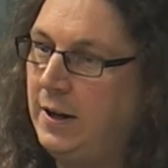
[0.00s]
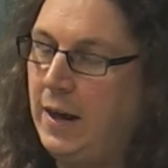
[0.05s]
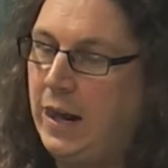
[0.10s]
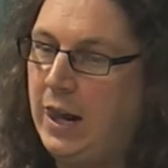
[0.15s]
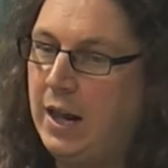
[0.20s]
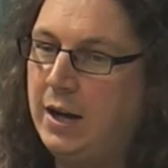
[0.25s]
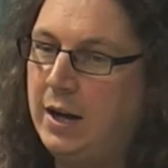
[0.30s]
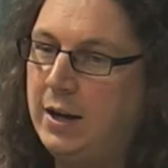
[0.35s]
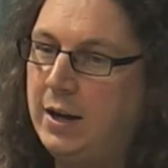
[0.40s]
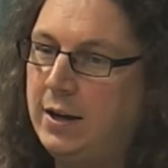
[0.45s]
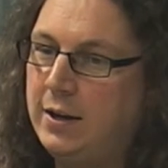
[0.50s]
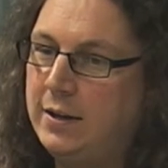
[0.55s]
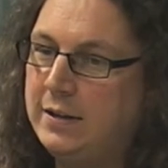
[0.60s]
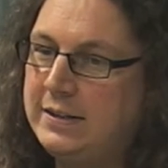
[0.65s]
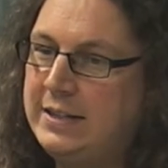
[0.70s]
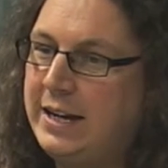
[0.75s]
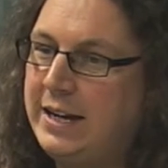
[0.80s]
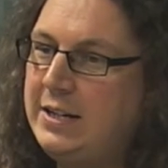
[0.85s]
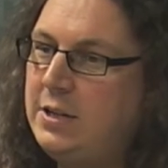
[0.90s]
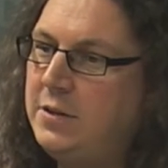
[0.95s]

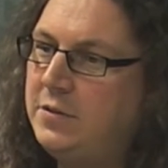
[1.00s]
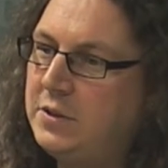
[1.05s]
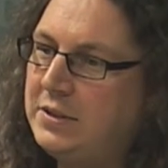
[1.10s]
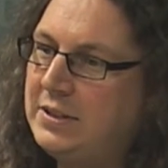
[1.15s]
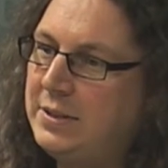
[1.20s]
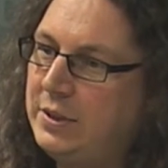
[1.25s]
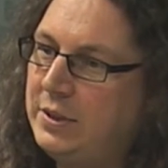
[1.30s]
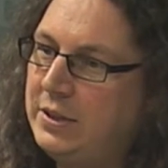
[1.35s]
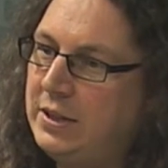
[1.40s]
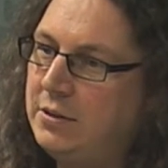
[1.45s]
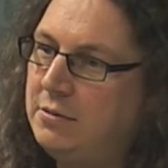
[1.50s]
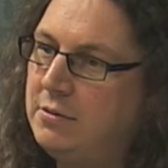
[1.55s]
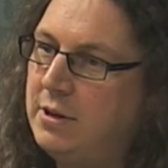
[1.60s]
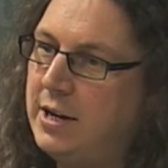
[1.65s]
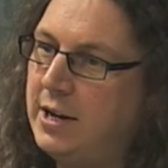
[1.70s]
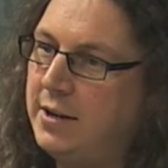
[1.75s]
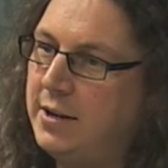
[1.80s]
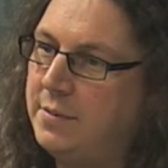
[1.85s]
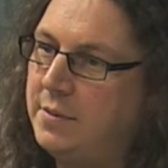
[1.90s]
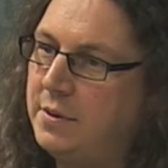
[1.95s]
The idea of the semantic
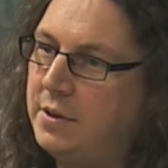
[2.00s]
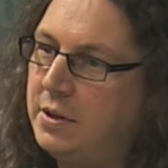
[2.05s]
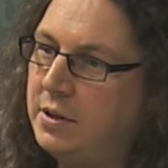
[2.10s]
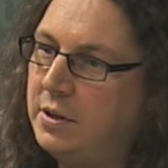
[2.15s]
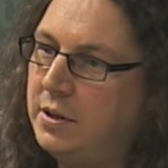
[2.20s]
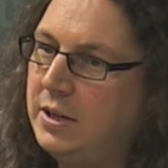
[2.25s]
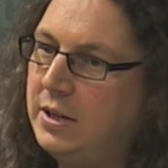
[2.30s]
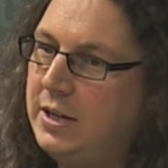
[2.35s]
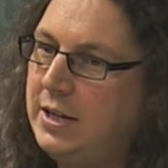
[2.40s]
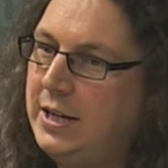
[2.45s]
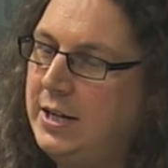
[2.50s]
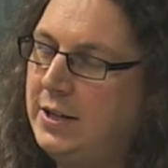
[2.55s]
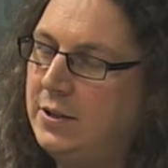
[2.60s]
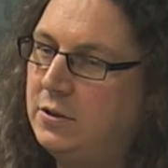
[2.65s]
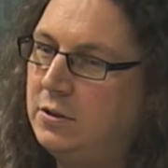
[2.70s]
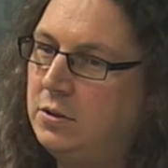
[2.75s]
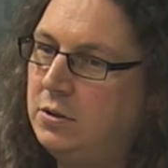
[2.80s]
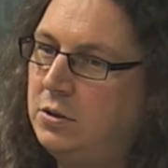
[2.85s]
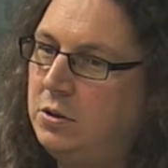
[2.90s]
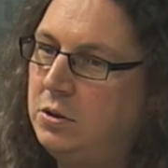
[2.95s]
web
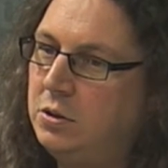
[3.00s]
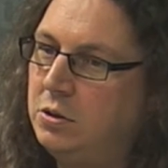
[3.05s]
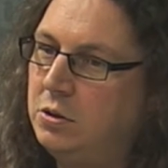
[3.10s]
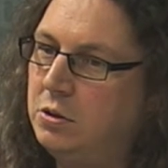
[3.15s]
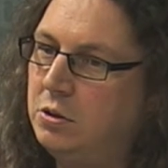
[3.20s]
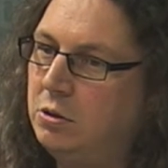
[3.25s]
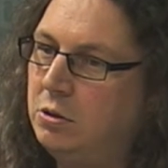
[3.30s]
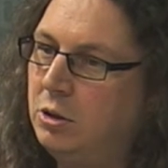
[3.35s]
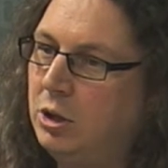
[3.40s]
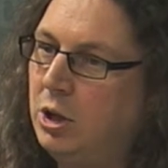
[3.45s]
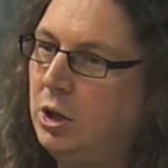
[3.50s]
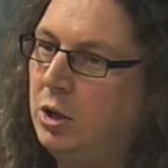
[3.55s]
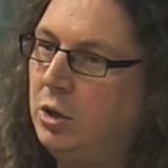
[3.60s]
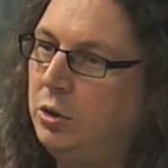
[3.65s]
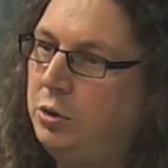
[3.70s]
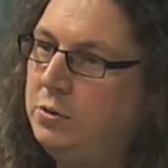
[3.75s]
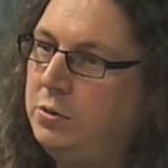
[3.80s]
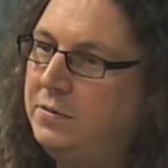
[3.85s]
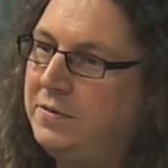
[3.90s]
is to do